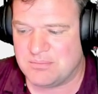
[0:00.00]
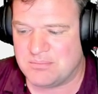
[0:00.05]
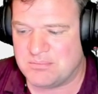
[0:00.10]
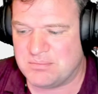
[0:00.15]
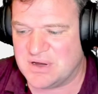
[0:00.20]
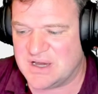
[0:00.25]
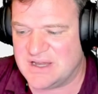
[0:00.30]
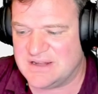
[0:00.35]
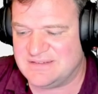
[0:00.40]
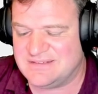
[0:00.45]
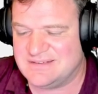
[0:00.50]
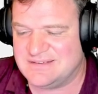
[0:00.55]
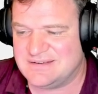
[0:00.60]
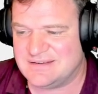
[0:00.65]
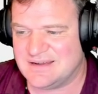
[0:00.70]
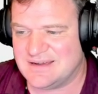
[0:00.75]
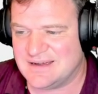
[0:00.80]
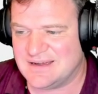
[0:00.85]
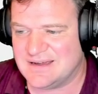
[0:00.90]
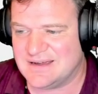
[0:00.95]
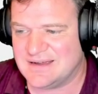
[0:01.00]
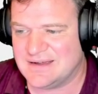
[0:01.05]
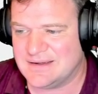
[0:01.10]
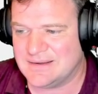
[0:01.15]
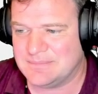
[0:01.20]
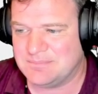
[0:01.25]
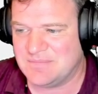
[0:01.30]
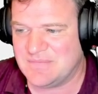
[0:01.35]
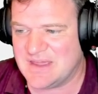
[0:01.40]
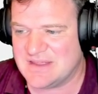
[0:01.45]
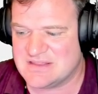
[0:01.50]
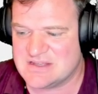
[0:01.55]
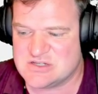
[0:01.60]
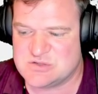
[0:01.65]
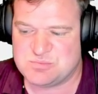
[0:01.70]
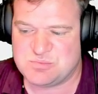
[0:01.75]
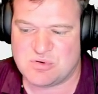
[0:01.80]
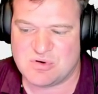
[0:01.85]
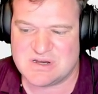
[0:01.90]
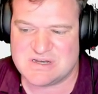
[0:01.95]
but uh, at this
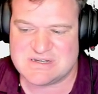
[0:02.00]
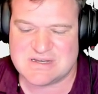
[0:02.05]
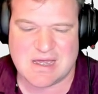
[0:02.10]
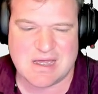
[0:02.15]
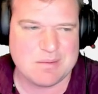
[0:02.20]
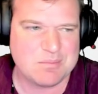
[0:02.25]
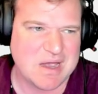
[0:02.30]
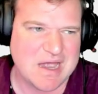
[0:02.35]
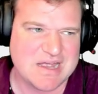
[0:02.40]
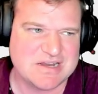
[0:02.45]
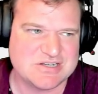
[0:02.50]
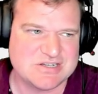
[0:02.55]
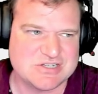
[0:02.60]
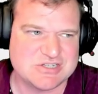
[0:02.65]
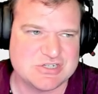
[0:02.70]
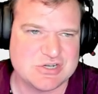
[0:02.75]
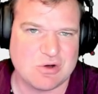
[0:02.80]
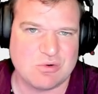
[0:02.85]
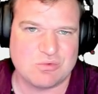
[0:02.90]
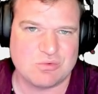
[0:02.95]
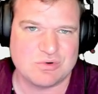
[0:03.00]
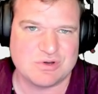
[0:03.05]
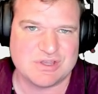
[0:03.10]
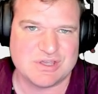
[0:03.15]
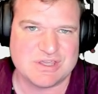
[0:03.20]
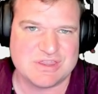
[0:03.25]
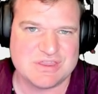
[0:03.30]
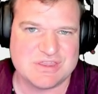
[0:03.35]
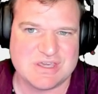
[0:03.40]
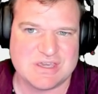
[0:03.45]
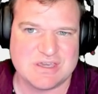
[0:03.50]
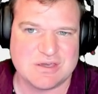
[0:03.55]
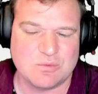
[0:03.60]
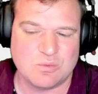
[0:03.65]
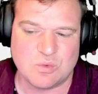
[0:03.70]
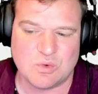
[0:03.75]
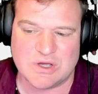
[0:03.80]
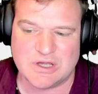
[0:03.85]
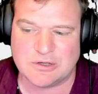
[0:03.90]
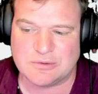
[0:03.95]
point in time, I just don't really think it
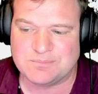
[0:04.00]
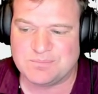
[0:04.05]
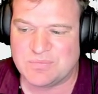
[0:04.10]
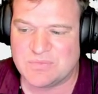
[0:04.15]
will.